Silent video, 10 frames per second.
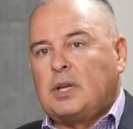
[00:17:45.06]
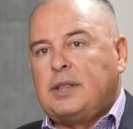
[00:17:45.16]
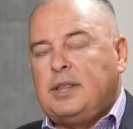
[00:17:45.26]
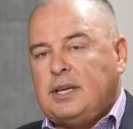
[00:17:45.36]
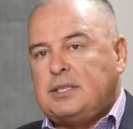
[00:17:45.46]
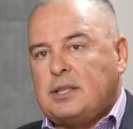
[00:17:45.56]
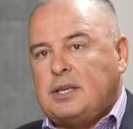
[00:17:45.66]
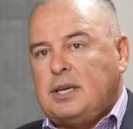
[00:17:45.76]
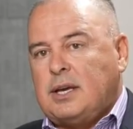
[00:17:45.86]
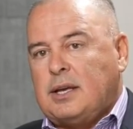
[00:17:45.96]
these are
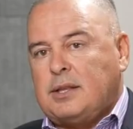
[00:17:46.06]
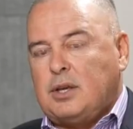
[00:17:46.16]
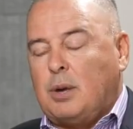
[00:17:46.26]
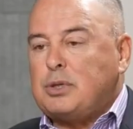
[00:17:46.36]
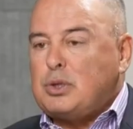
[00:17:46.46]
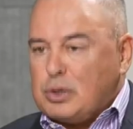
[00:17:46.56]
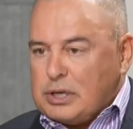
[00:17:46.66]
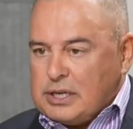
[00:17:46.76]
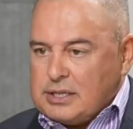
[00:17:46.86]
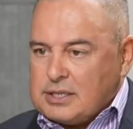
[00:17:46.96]
the
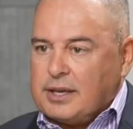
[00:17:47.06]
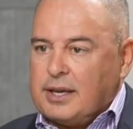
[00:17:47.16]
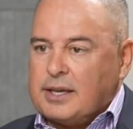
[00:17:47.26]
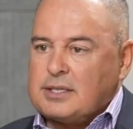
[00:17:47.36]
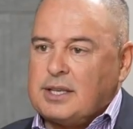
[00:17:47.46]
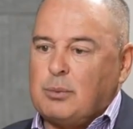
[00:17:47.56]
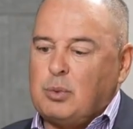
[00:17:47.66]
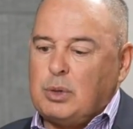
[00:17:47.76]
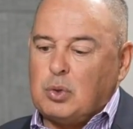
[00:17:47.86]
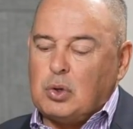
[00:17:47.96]
opportunities, I guess, that
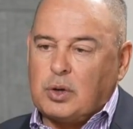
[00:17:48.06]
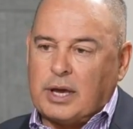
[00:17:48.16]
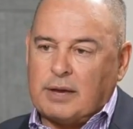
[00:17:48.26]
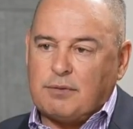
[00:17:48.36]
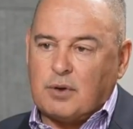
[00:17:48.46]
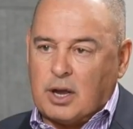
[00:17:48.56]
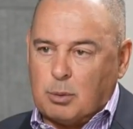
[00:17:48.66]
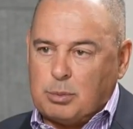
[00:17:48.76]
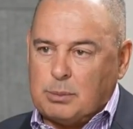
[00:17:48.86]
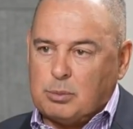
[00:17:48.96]
we would look at for
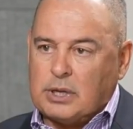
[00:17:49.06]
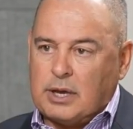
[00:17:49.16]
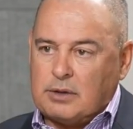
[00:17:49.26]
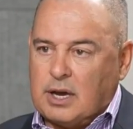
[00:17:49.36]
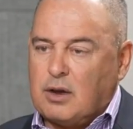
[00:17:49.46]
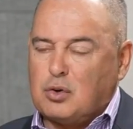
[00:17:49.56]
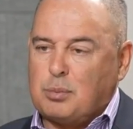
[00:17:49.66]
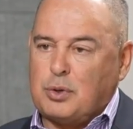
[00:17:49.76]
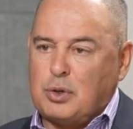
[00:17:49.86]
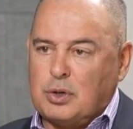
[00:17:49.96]
our people, our young
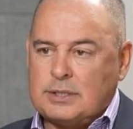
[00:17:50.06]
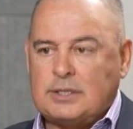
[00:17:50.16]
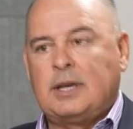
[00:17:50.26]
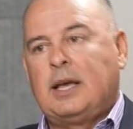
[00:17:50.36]
entrepreneurs,